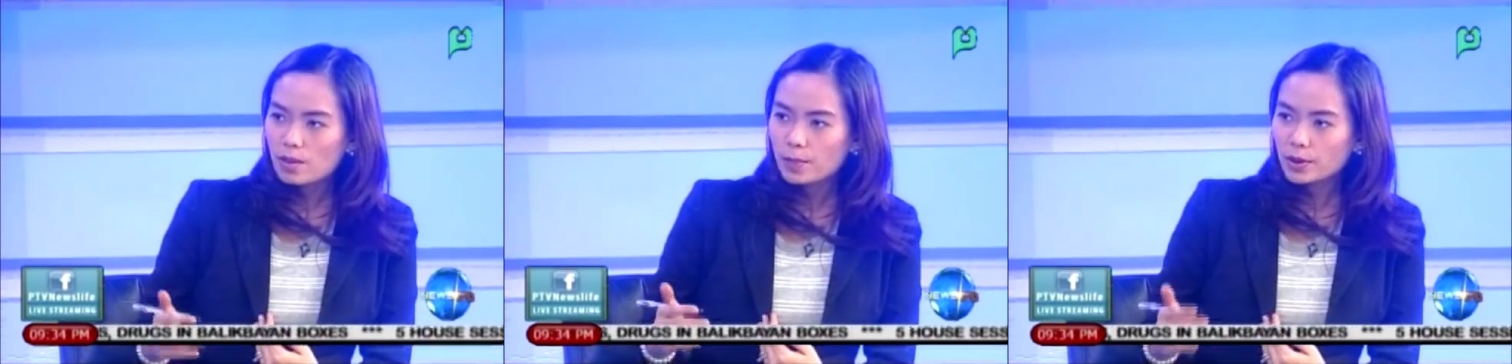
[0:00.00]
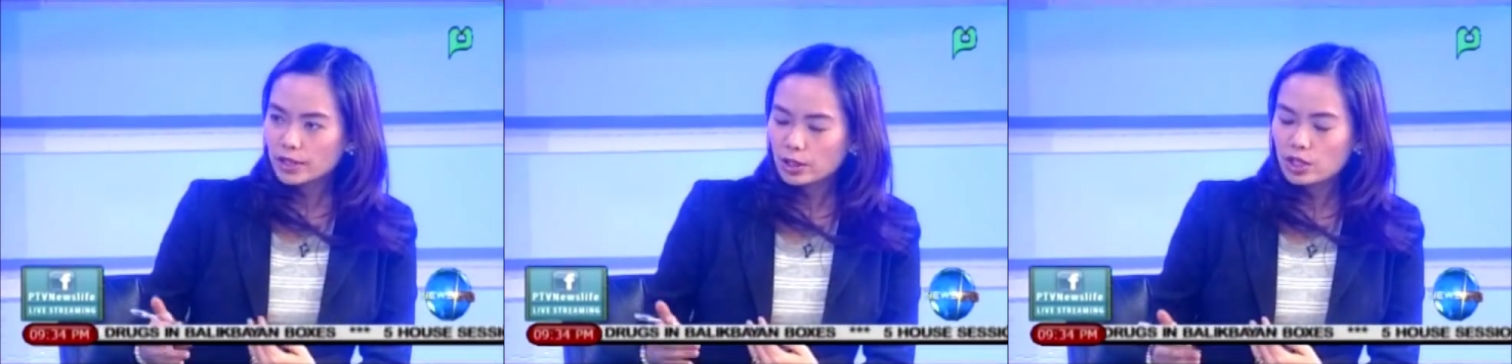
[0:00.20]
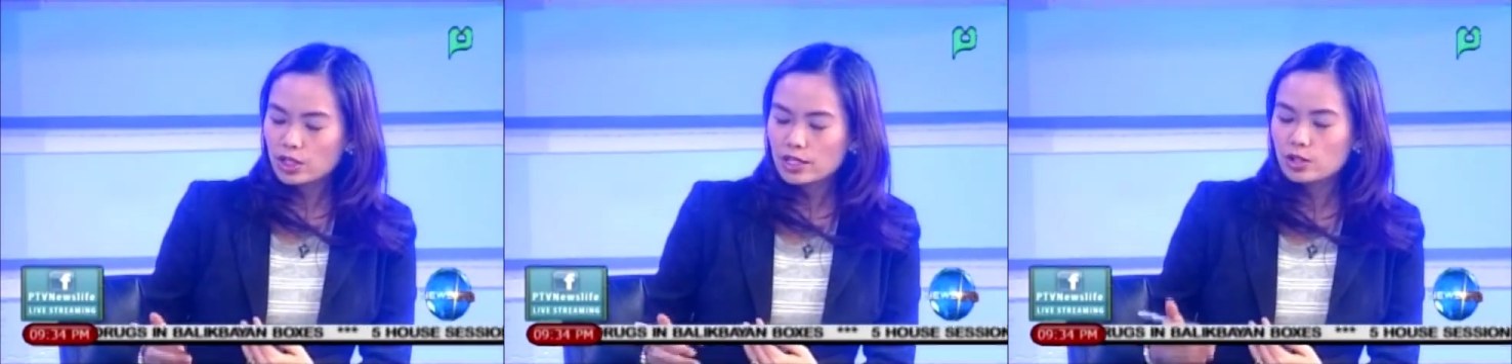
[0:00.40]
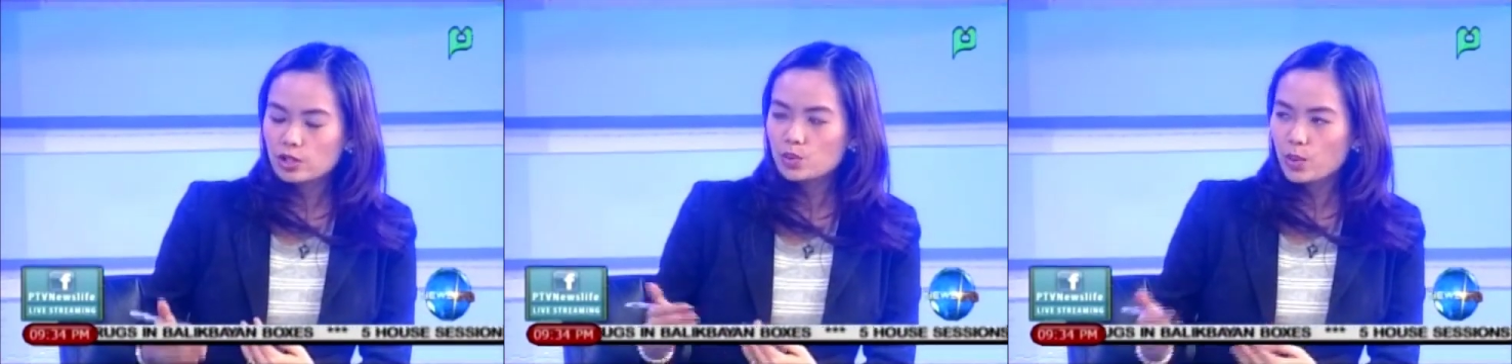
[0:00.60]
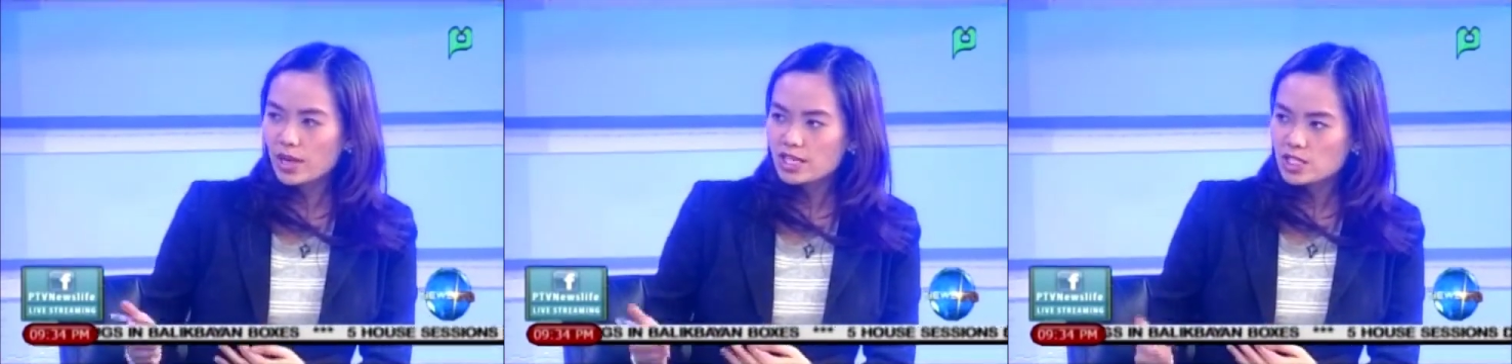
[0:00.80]
particularly
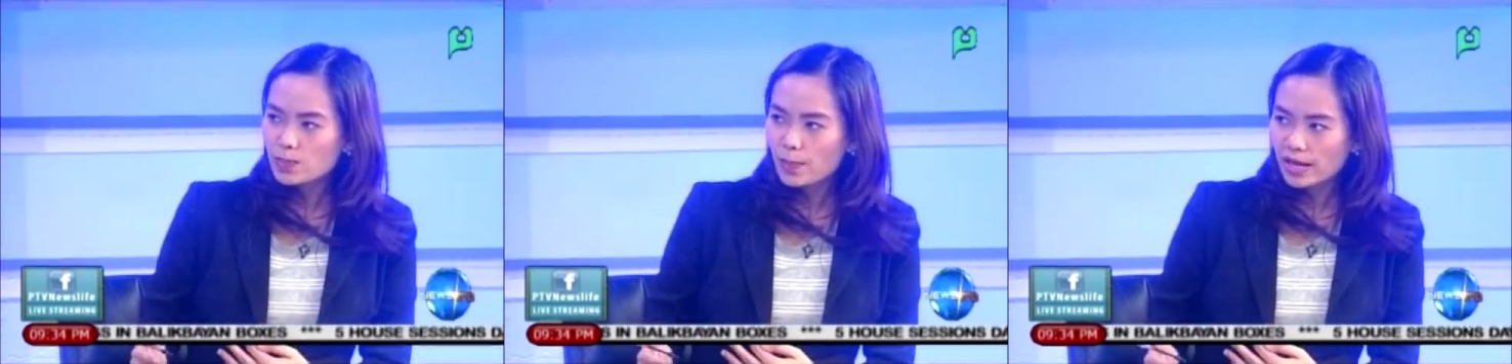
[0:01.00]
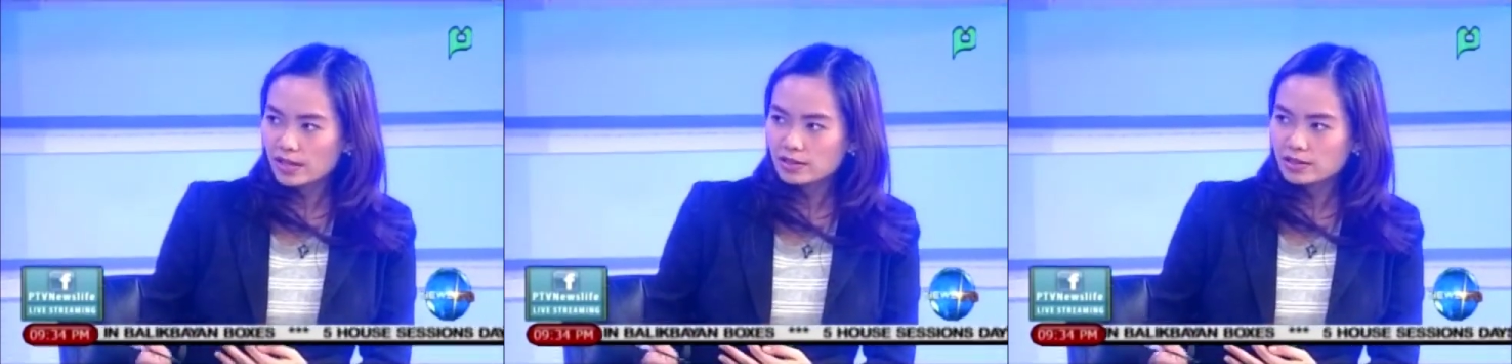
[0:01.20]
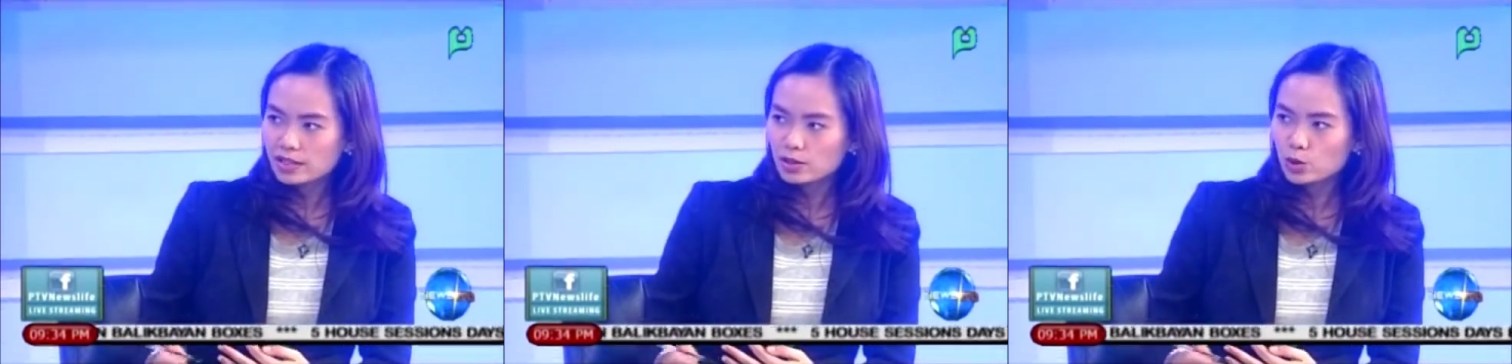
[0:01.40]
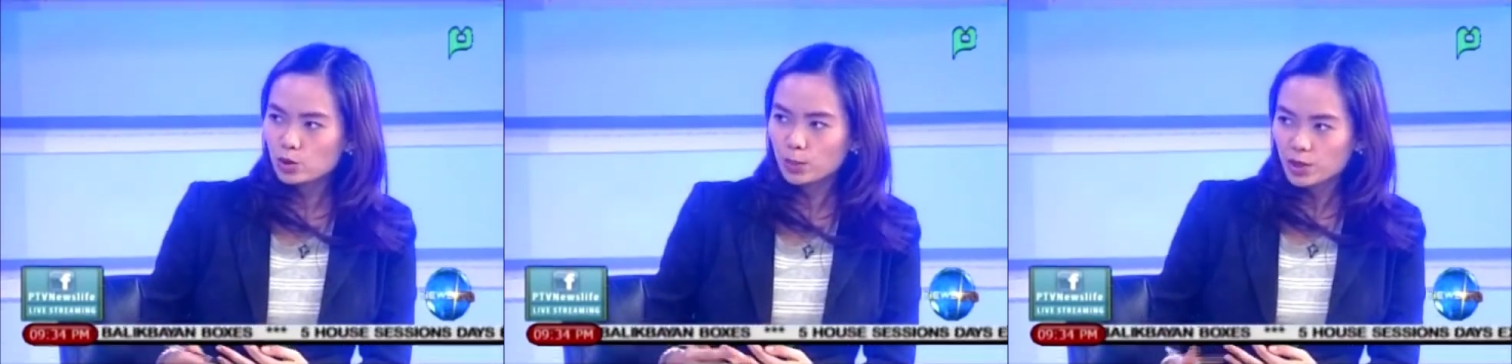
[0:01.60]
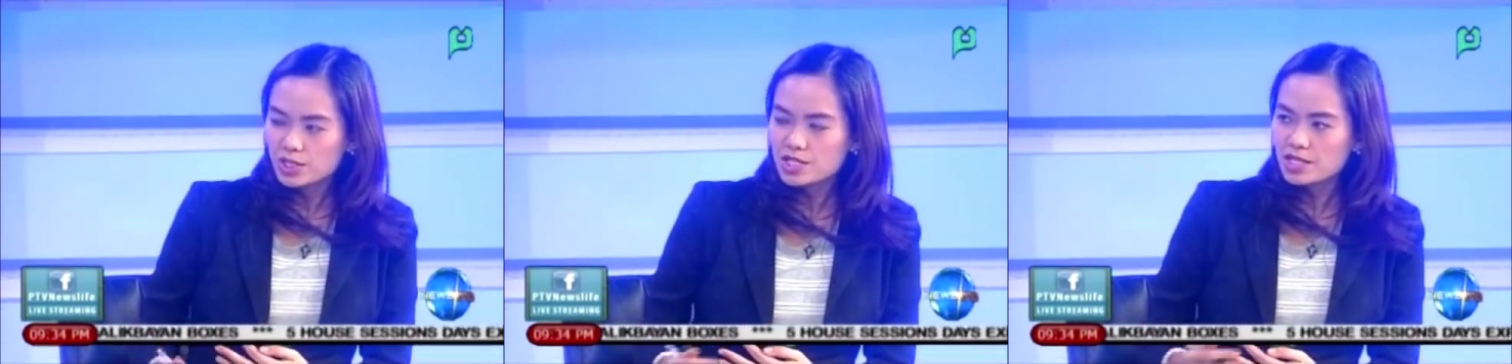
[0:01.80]
do we expect it to
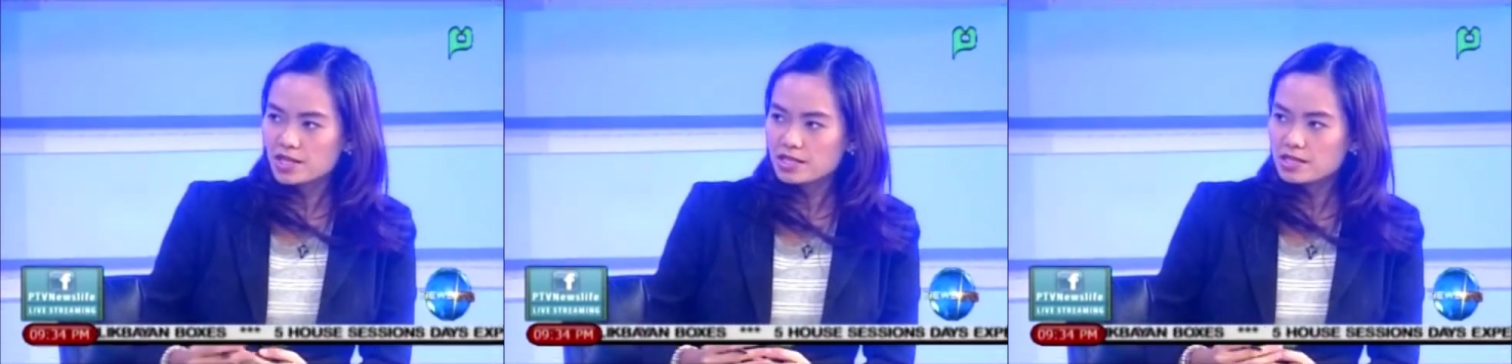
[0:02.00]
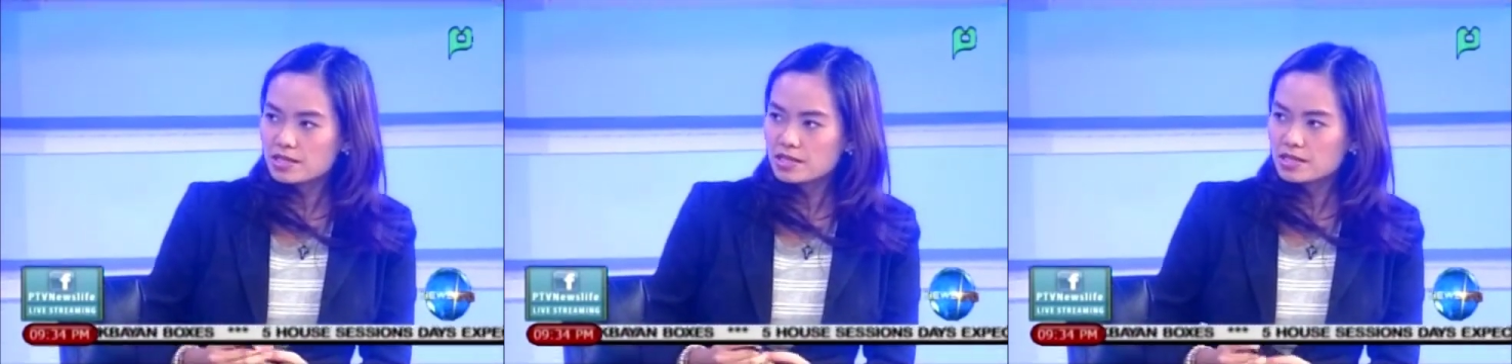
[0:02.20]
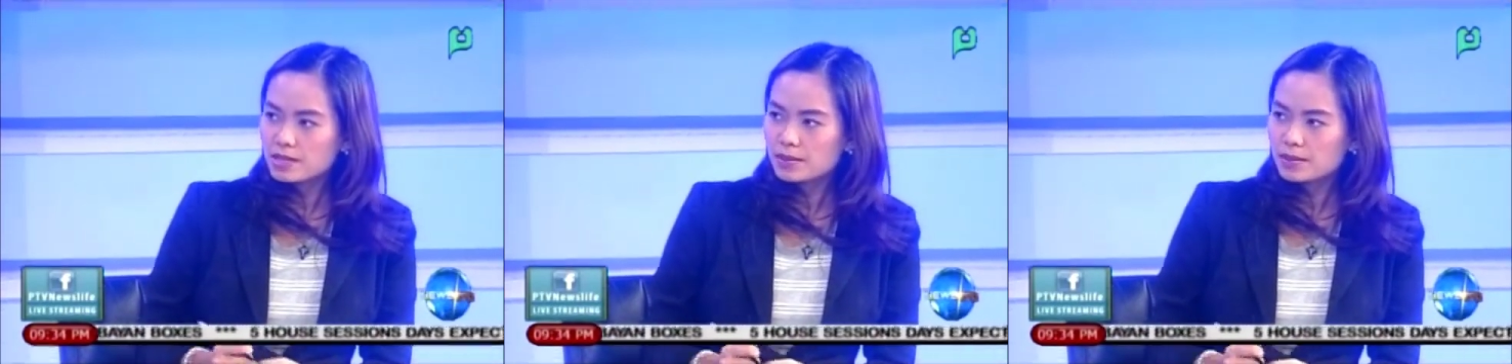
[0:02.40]
persist?